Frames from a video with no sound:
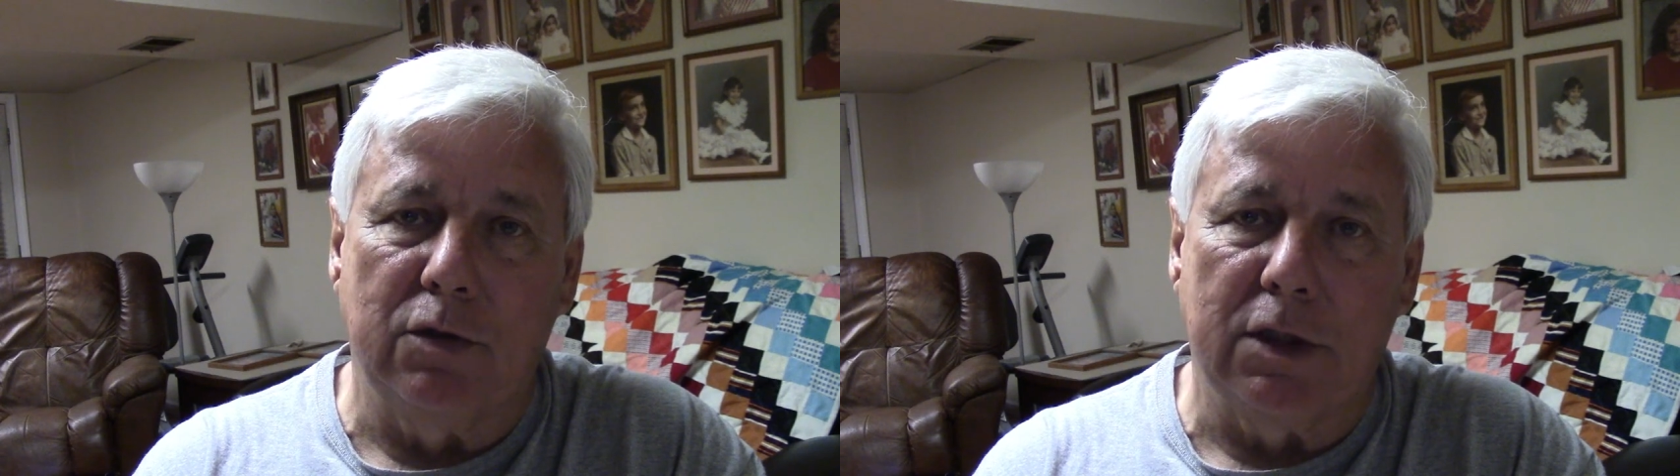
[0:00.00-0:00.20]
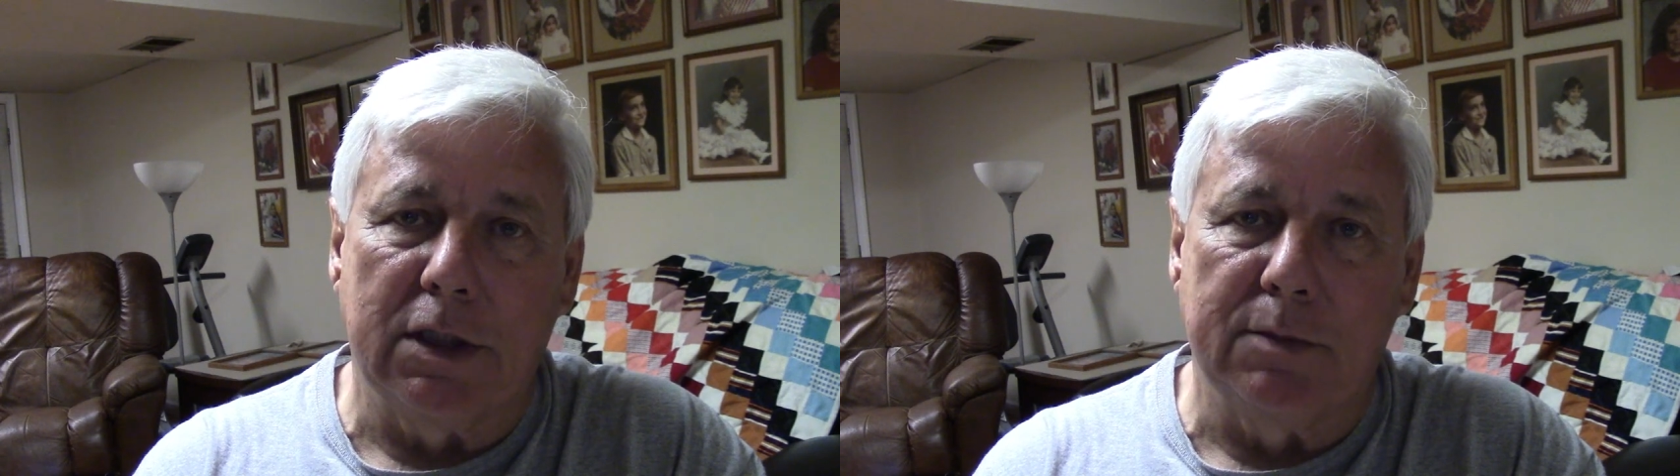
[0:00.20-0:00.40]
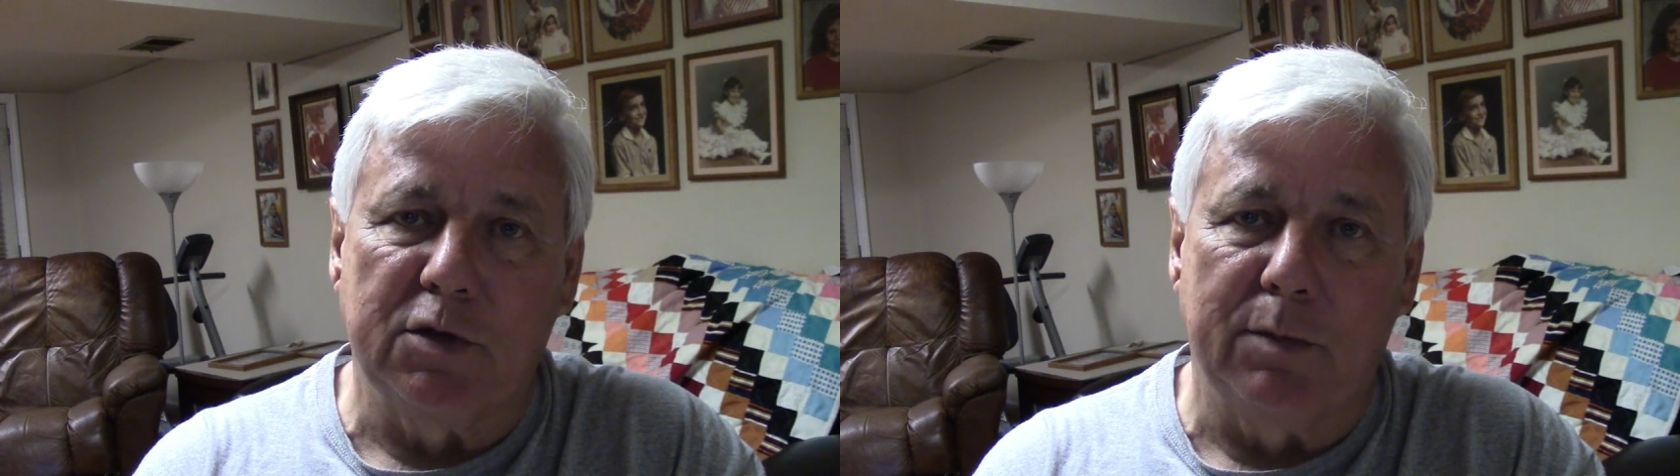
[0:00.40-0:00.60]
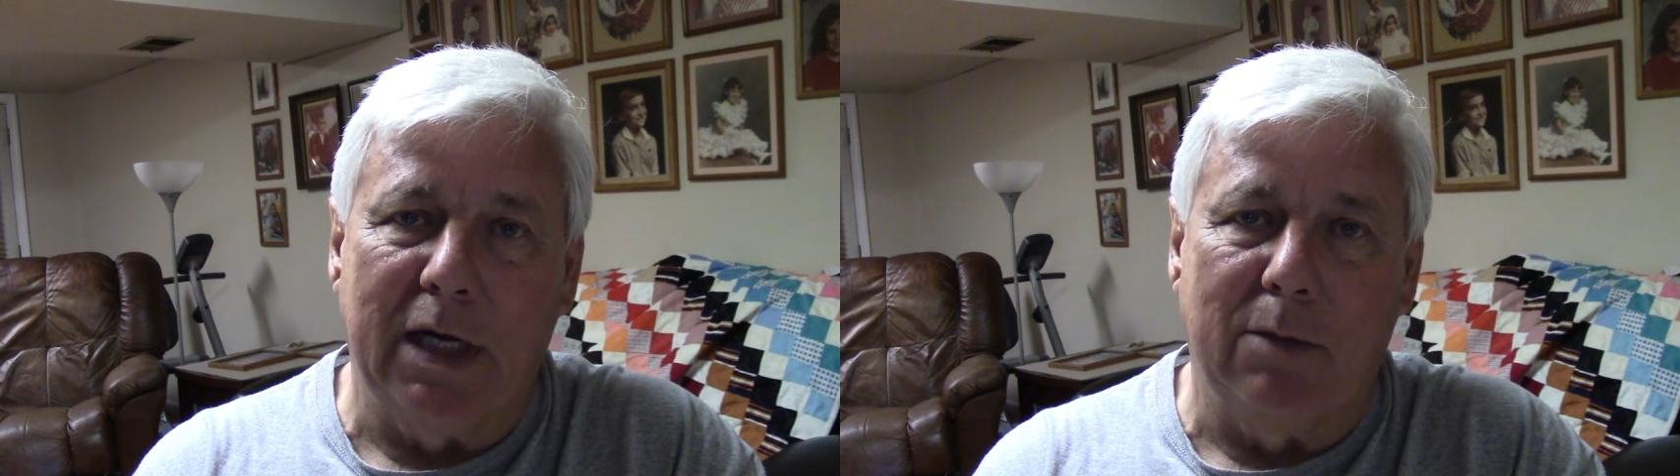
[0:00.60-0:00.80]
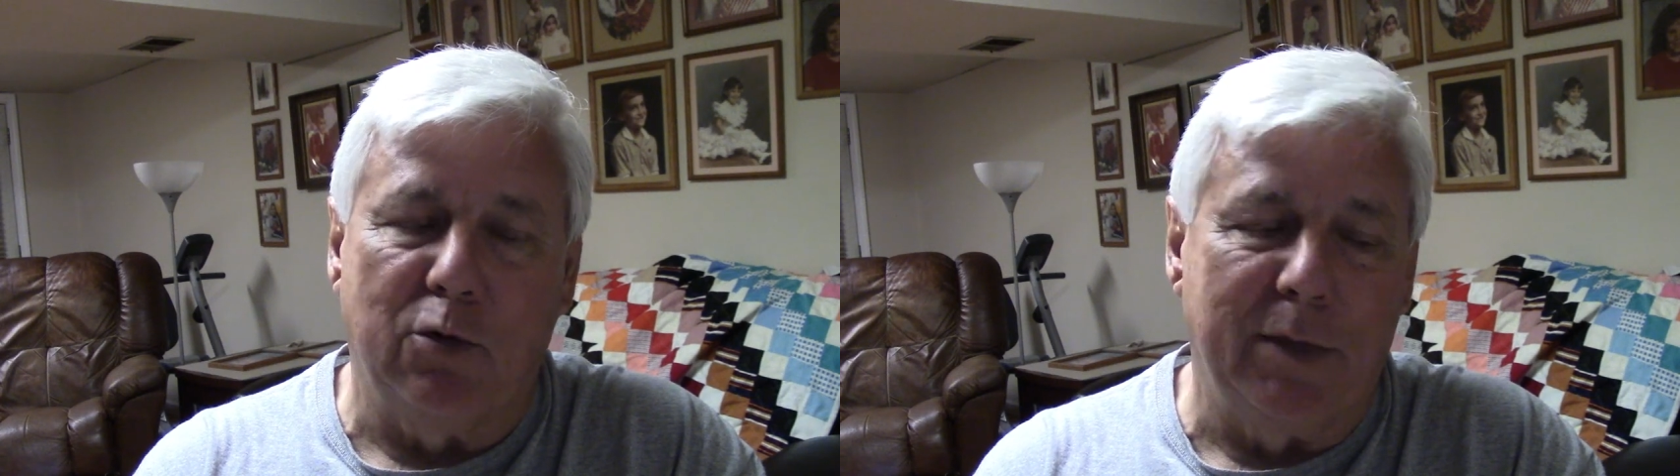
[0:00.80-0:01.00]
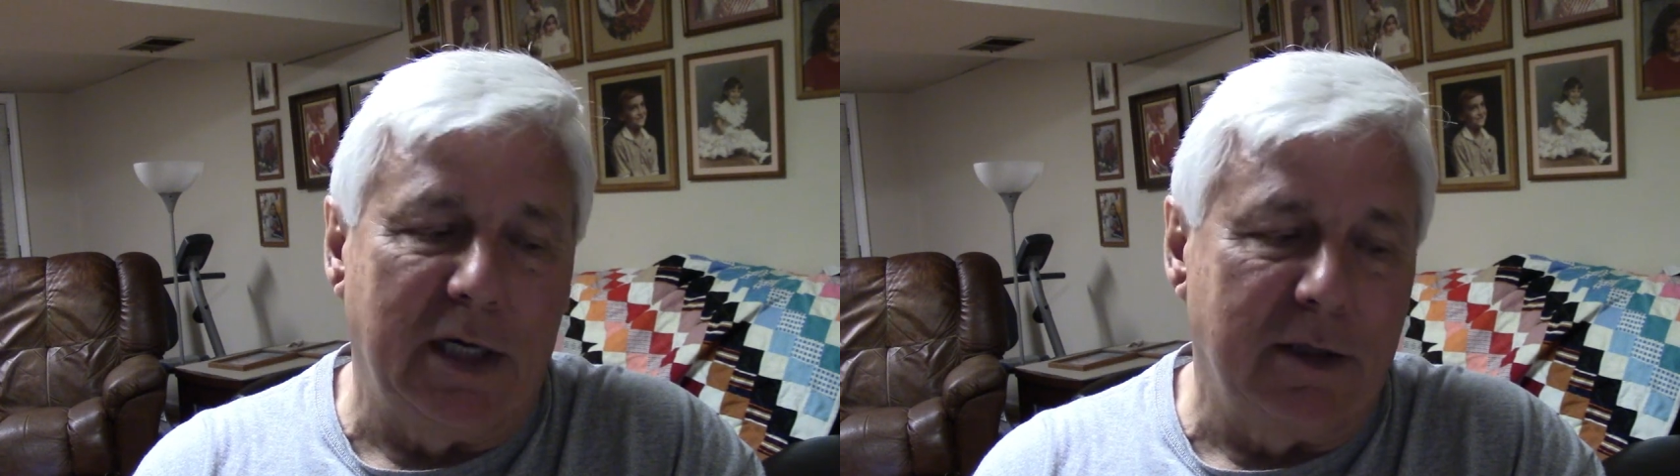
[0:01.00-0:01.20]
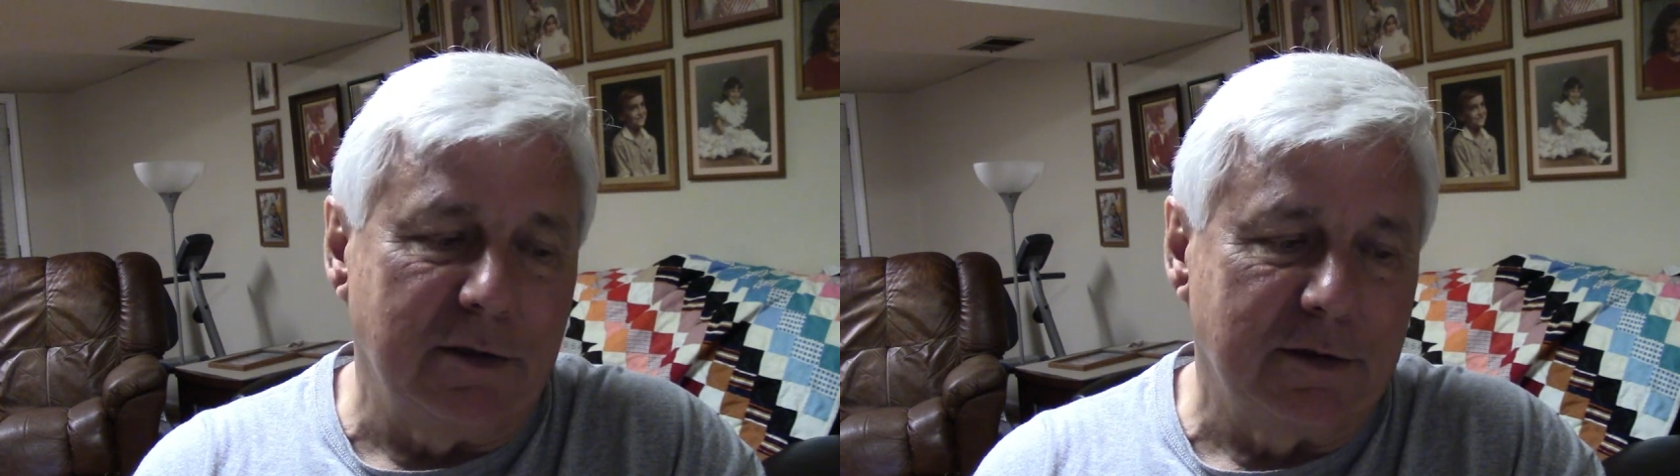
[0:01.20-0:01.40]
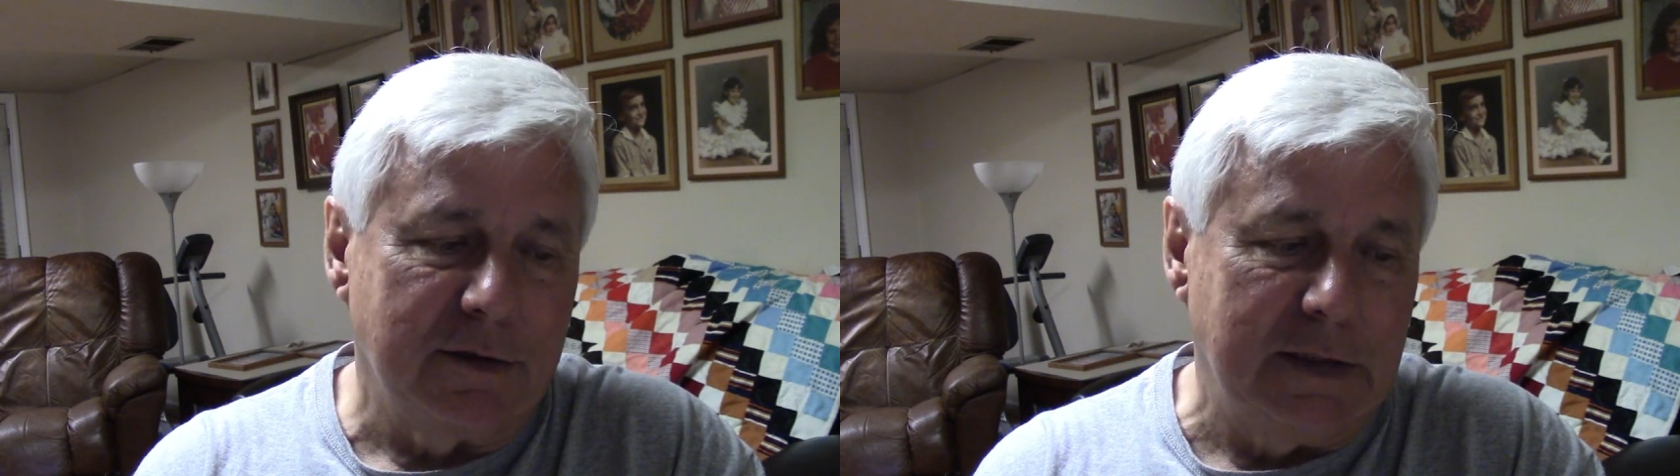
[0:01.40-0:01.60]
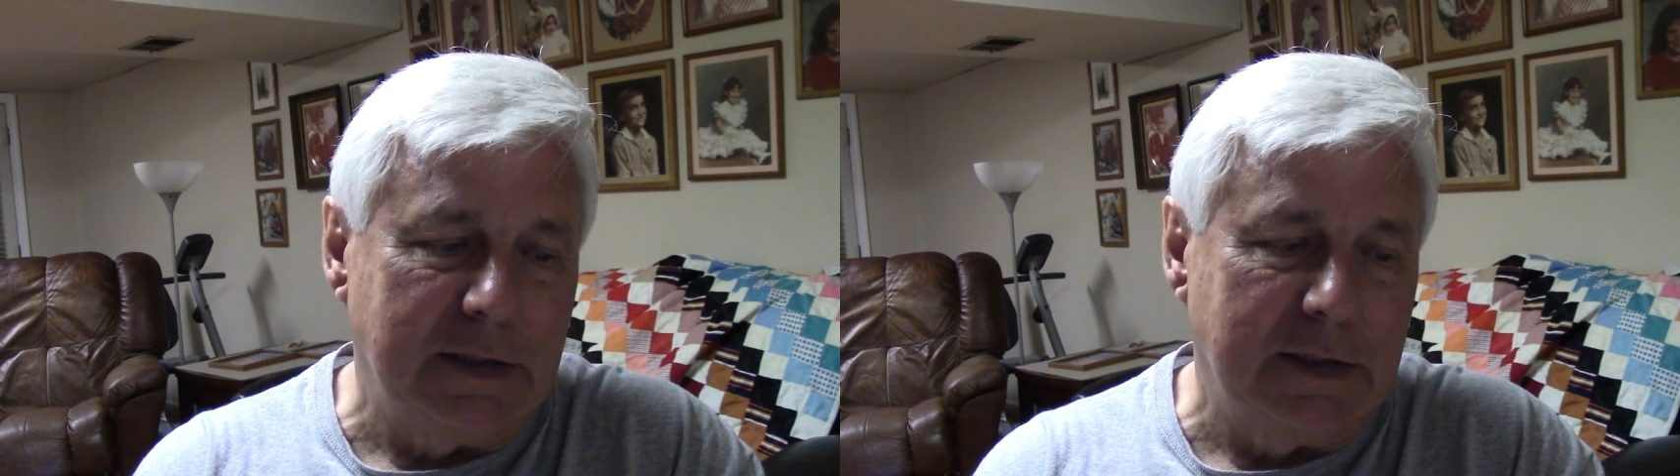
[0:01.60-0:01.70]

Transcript: when it comes to Bible matters.